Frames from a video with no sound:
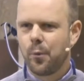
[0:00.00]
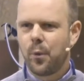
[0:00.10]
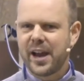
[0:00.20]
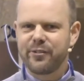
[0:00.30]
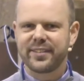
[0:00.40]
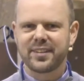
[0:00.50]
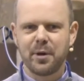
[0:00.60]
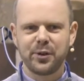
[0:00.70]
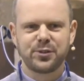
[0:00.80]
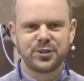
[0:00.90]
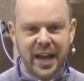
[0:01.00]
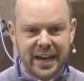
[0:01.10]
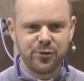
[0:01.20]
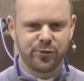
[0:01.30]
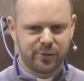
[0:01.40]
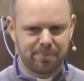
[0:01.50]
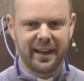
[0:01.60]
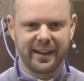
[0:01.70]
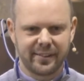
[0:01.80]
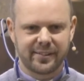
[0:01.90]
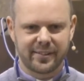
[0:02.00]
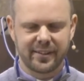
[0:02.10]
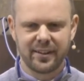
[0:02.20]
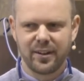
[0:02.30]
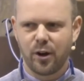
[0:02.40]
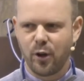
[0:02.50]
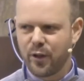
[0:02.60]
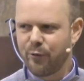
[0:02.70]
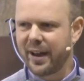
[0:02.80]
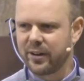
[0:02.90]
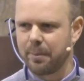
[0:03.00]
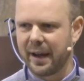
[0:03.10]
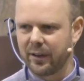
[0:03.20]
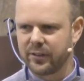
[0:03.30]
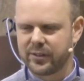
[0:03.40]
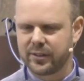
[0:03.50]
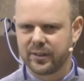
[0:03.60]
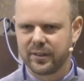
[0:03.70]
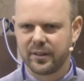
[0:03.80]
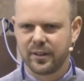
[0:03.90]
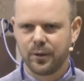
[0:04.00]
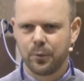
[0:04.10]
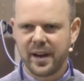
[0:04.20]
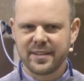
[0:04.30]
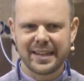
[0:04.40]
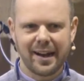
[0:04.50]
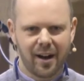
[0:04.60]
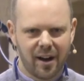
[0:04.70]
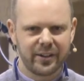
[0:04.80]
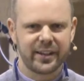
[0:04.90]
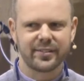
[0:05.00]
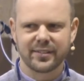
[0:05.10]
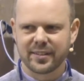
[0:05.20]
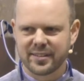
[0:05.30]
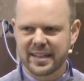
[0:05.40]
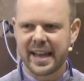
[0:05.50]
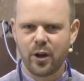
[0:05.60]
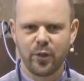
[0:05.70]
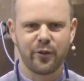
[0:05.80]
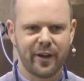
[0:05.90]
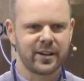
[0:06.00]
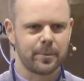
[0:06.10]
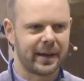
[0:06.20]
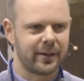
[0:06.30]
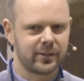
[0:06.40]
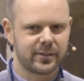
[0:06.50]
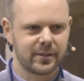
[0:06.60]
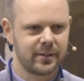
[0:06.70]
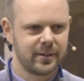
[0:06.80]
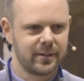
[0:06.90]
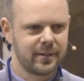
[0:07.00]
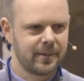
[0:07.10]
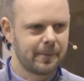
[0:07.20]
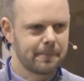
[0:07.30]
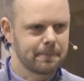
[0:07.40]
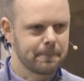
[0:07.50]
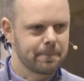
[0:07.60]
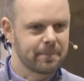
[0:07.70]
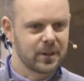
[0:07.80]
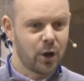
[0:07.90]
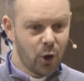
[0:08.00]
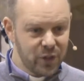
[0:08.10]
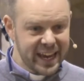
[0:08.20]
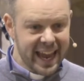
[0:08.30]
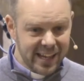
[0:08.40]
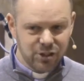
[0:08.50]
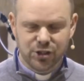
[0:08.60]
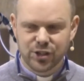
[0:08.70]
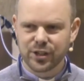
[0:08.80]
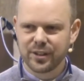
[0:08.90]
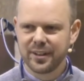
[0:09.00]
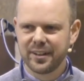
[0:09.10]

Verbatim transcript: where is the most dangerous place on the roundabout? Where's it hardest to stay on the roundabout? On the edge.